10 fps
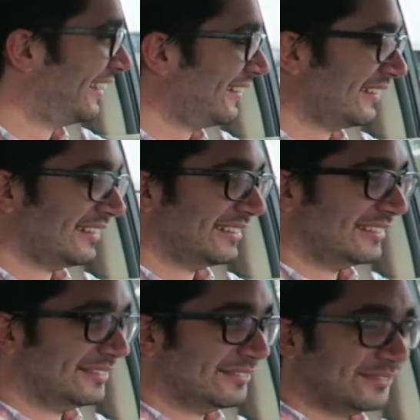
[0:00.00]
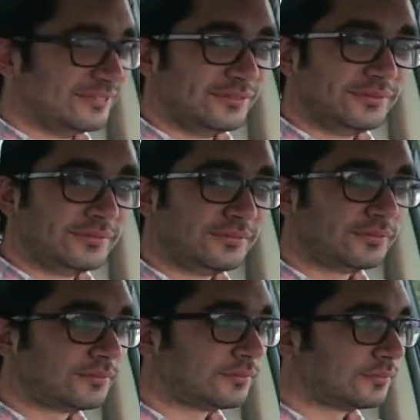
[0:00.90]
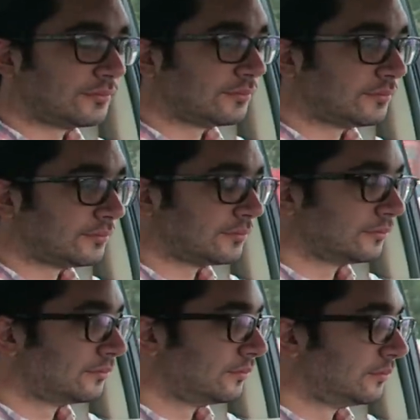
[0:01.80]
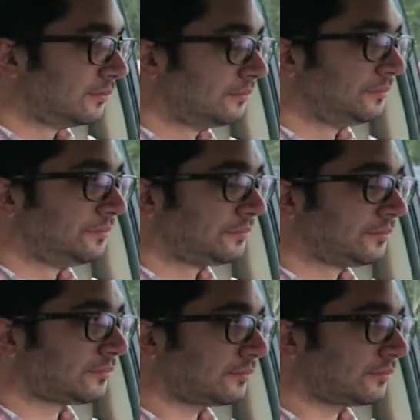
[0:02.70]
The person shown says nothing.